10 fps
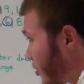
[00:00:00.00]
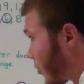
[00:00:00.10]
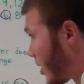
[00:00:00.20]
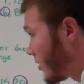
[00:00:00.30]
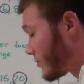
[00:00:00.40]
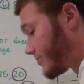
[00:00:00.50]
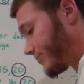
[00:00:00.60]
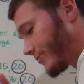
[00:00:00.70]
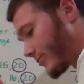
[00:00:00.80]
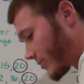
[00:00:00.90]
Well,
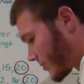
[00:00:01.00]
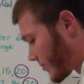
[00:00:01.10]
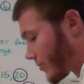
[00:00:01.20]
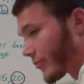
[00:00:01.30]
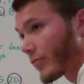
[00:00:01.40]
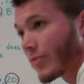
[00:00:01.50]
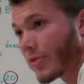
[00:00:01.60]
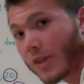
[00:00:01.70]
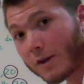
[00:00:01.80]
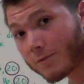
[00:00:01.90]

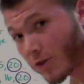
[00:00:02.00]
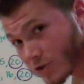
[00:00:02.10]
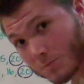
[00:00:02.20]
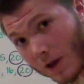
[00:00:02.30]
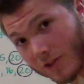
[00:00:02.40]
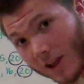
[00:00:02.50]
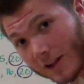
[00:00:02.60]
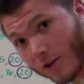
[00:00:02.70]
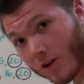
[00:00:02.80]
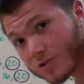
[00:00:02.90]
that first method
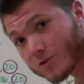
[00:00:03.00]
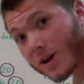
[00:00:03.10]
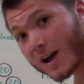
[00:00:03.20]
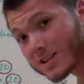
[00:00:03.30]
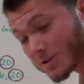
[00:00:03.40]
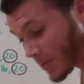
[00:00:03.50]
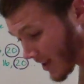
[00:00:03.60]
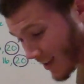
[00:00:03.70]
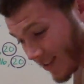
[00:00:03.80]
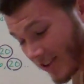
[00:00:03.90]
I taught you guys at the
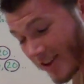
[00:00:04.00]
beginning of the